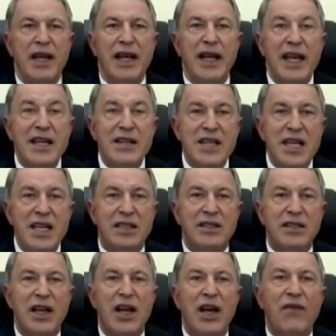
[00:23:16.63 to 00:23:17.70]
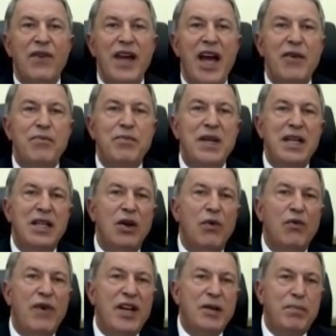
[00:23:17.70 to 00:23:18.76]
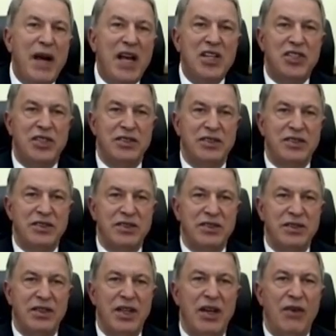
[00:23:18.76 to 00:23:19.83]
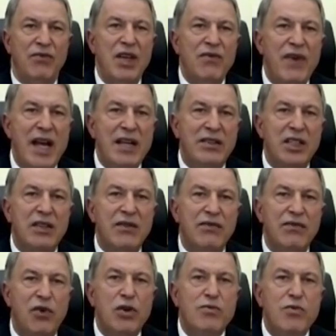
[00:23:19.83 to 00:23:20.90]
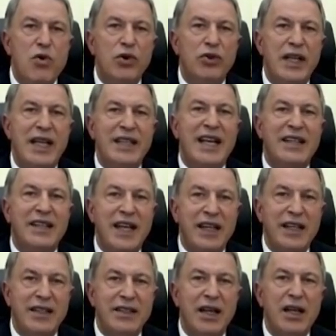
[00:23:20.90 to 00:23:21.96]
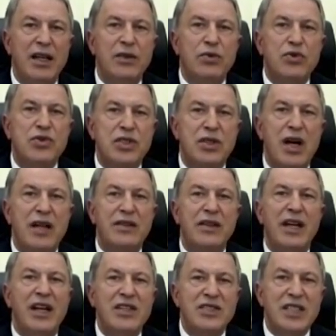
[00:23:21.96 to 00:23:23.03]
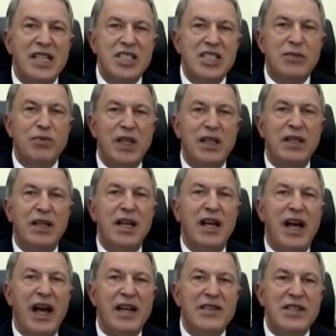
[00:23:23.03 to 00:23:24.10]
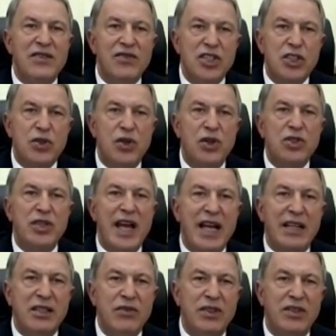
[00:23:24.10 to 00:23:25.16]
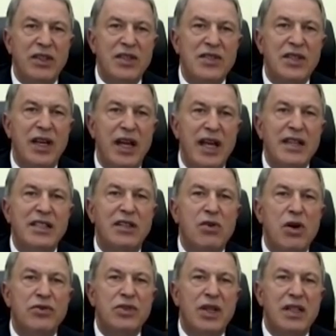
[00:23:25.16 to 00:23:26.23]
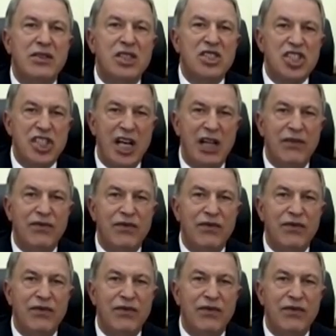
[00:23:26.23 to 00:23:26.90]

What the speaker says: Indeed, we have been very patient. We waited for more than a decade to start seismic research activities in the continental shelf